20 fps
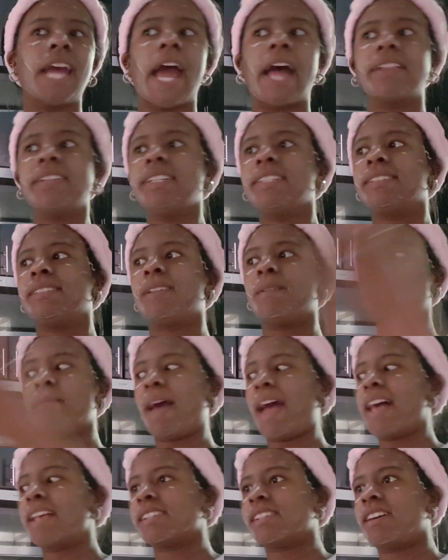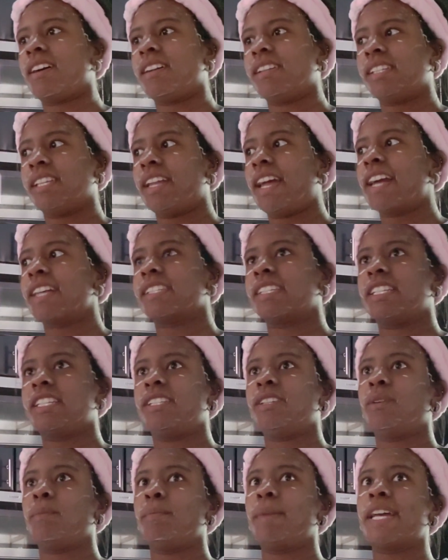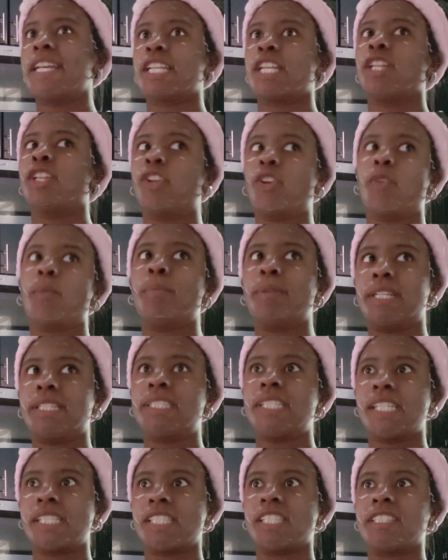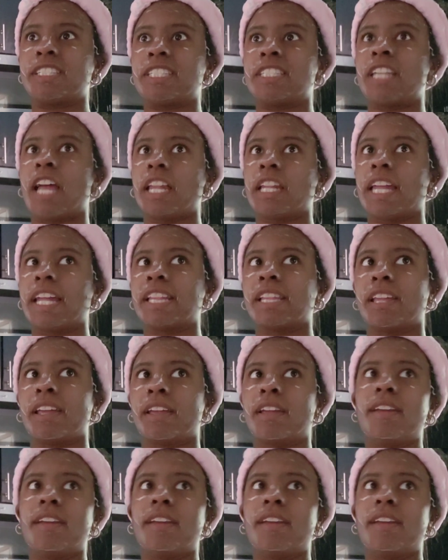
At least the mask content actually still makes a little bit of sense. It's not like